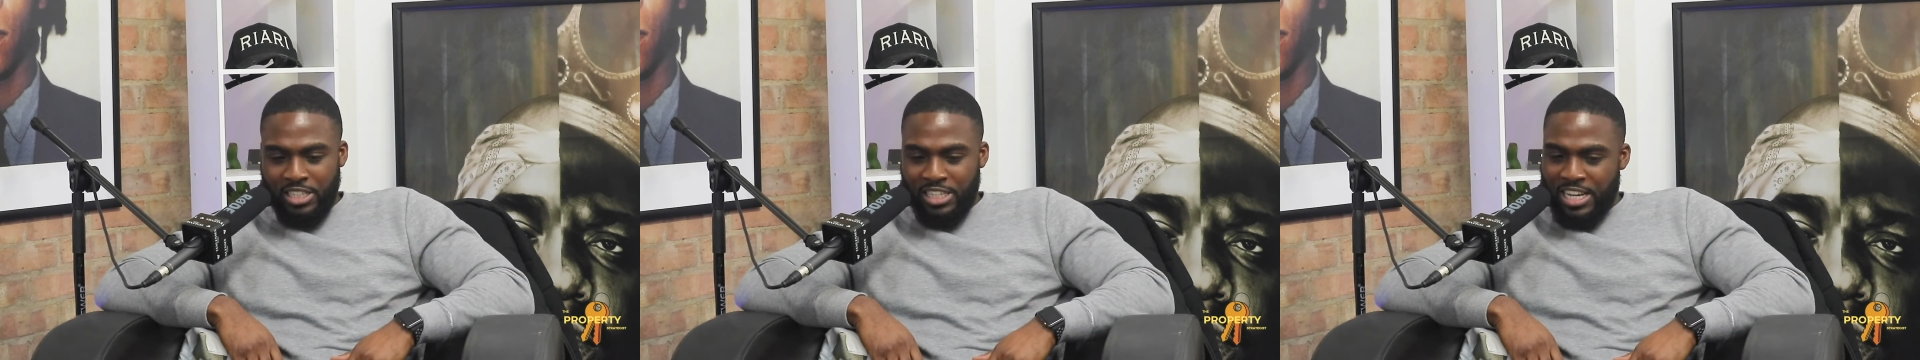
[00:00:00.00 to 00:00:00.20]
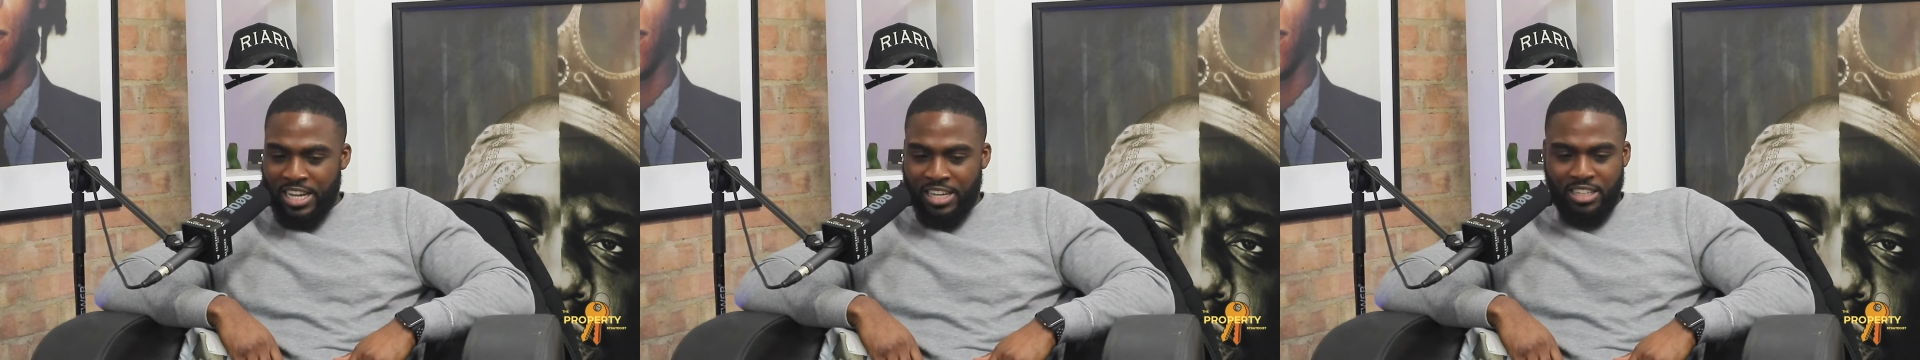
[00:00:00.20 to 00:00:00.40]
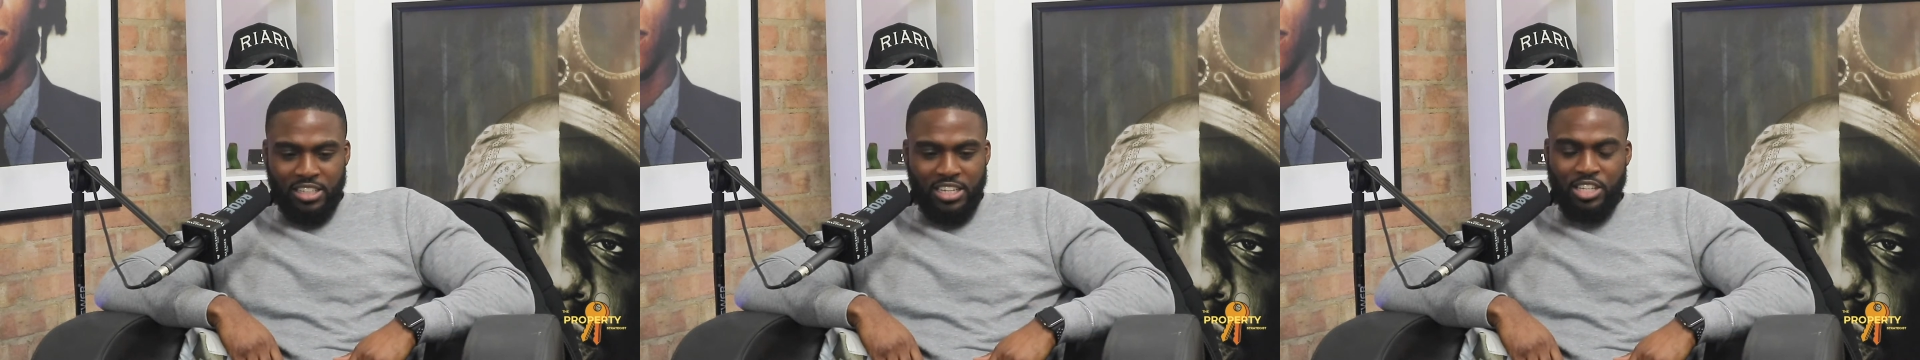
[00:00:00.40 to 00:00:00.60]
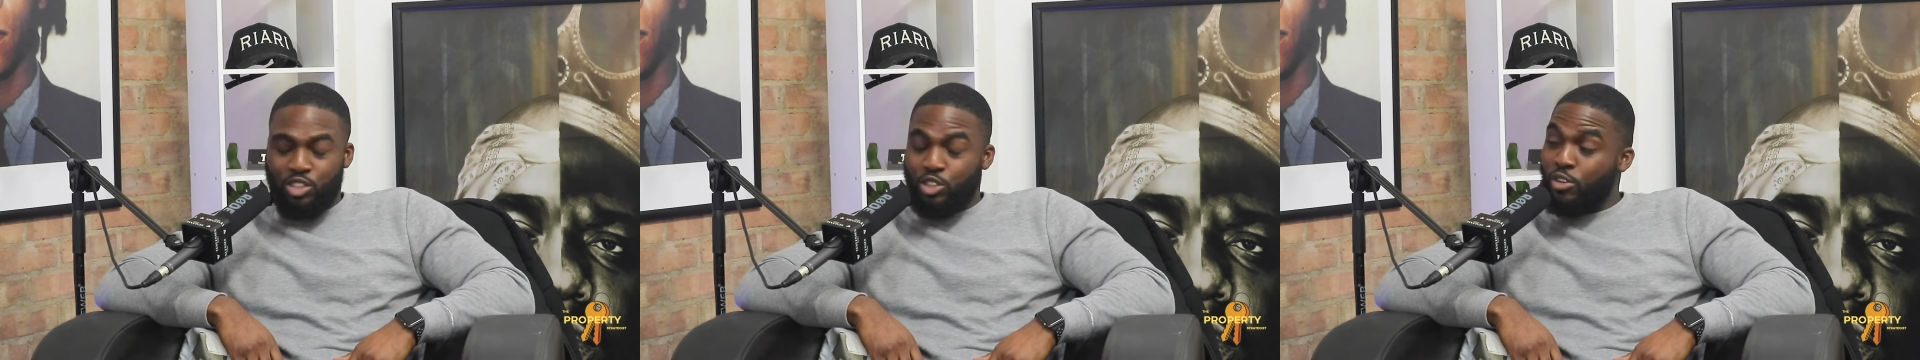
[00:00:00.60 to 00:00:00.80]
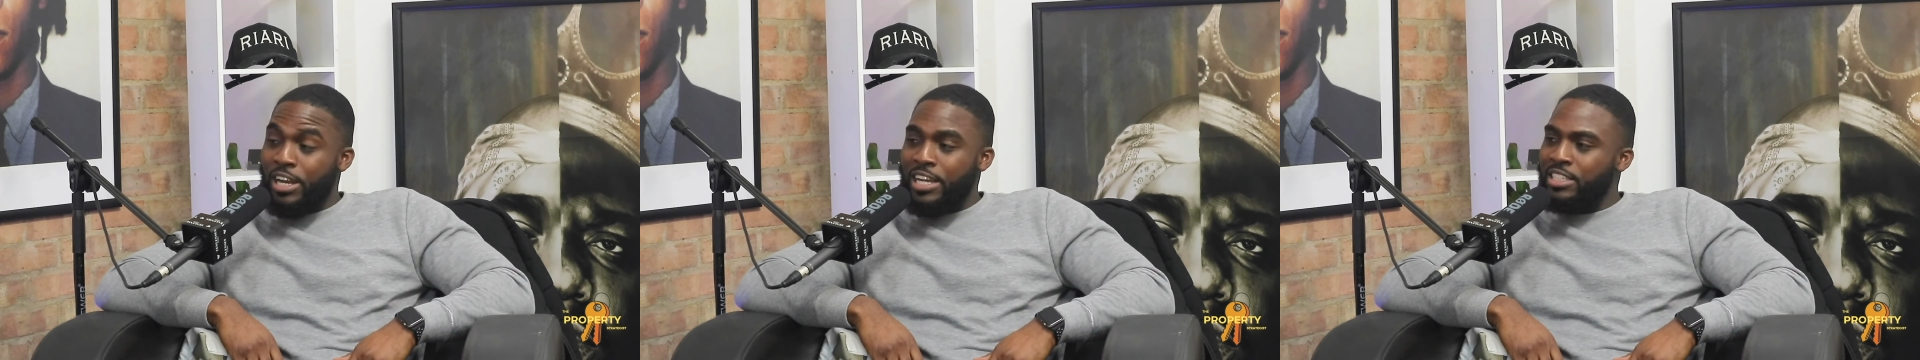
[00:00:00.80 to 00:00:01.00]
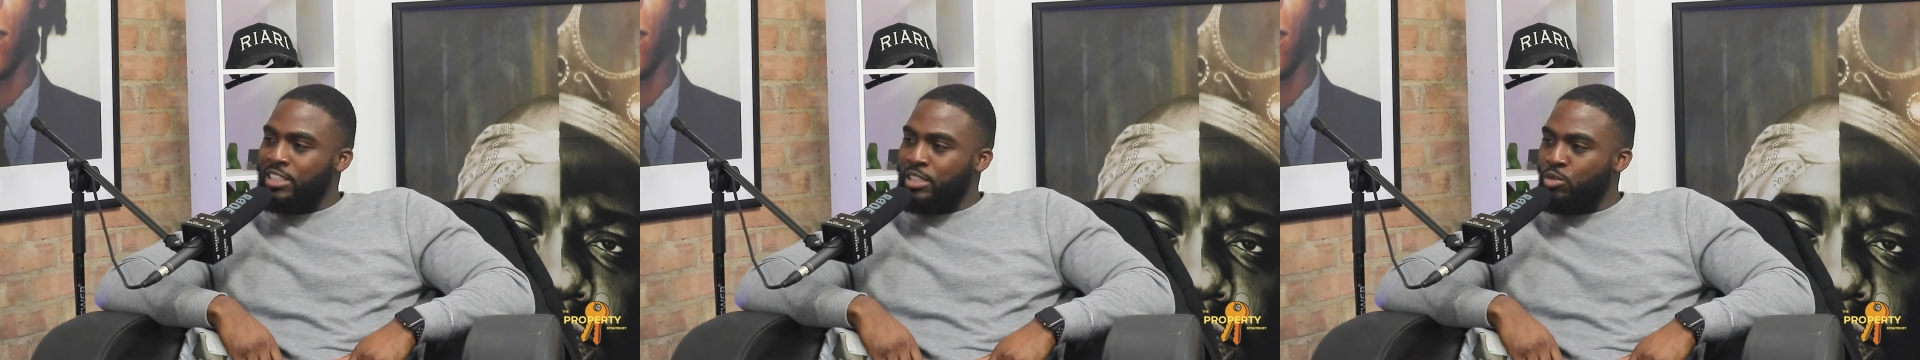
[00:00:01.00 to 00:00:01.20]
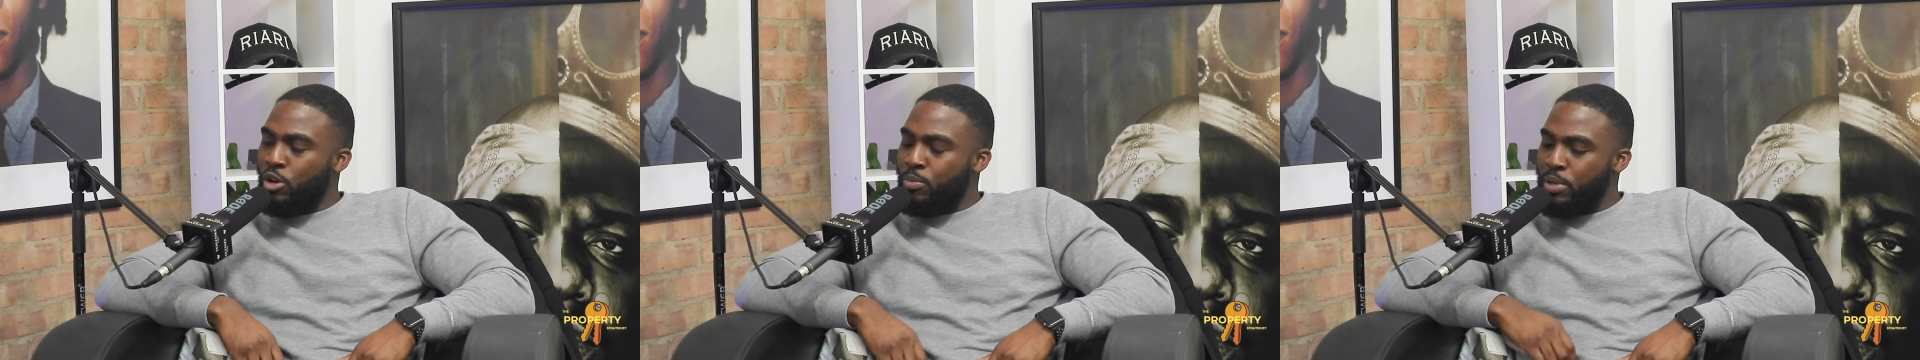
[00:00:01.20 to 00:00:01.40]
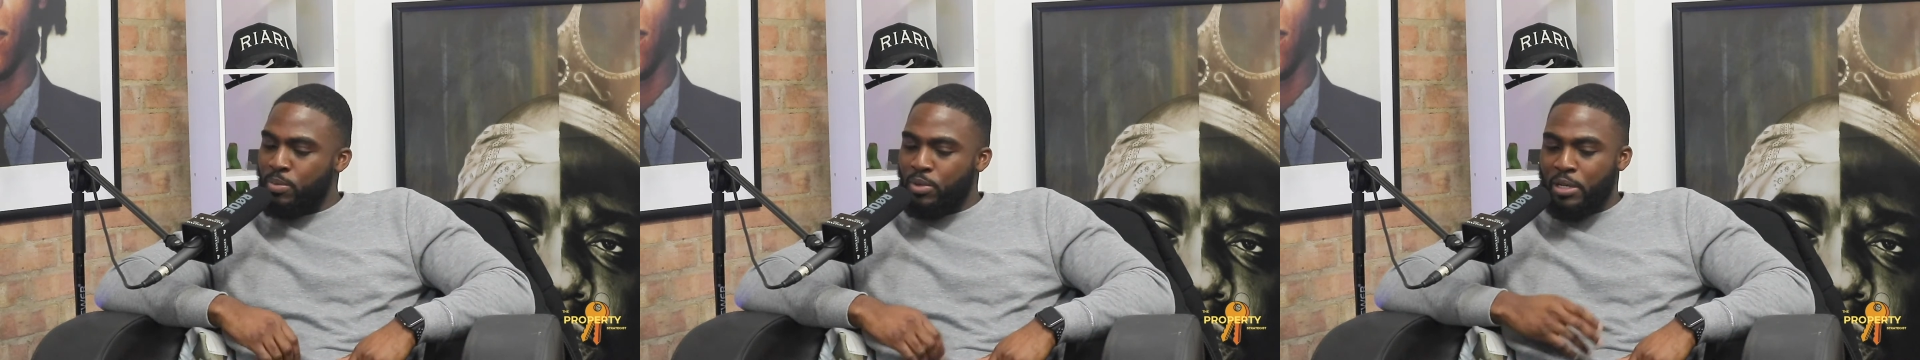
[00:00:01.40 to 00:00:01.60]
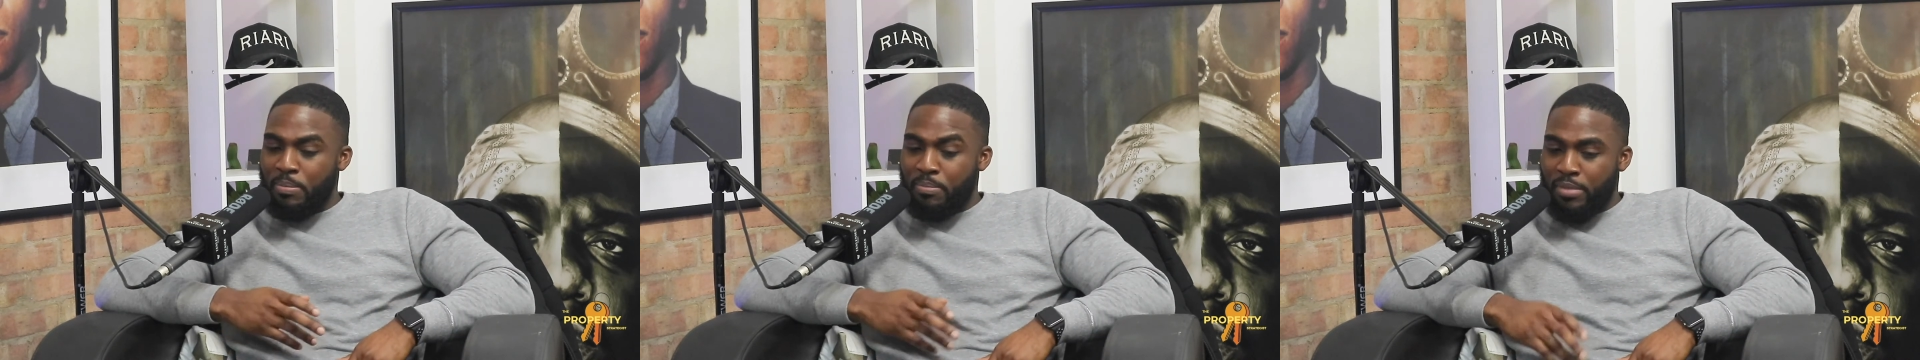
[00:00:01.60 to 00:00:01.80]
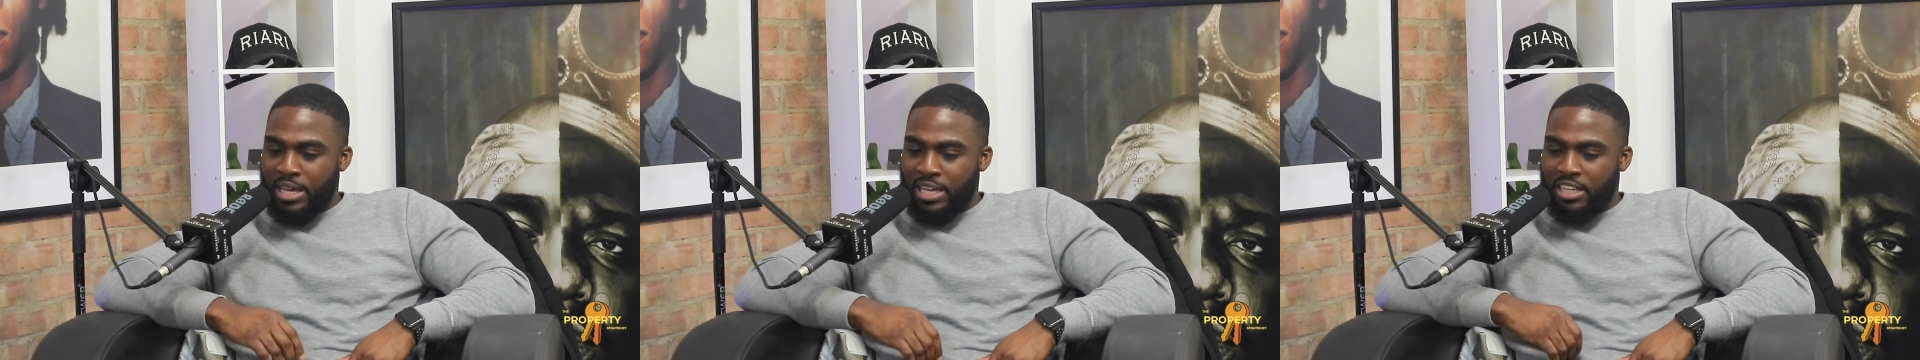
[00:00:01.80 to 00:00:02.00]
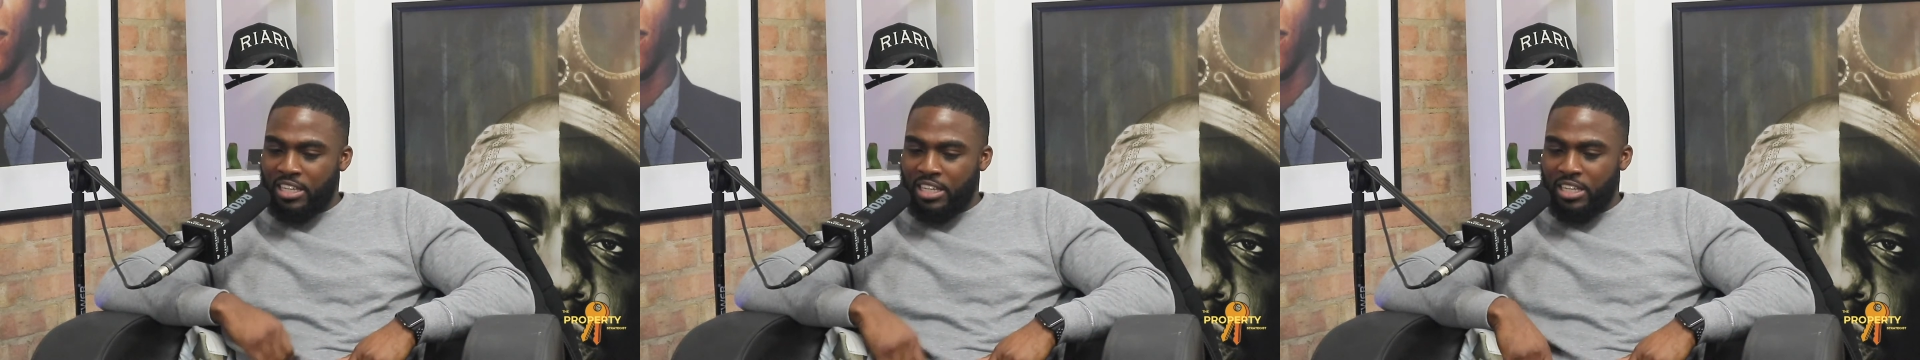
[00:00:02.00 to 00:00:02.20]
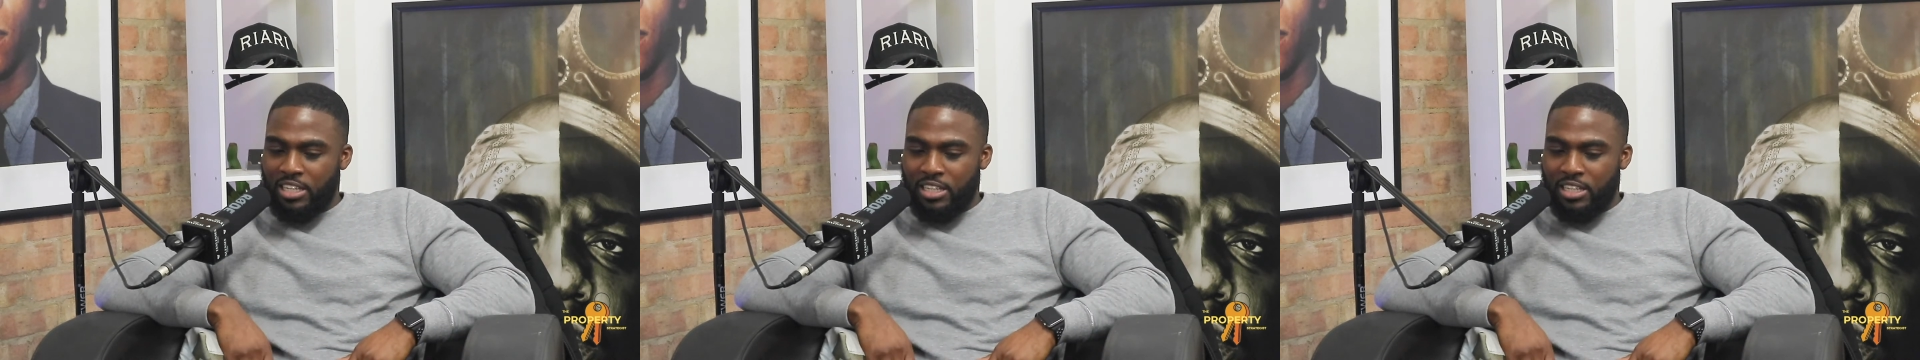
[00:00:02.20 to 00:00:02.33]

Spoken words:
Like, it's crazy what people can make.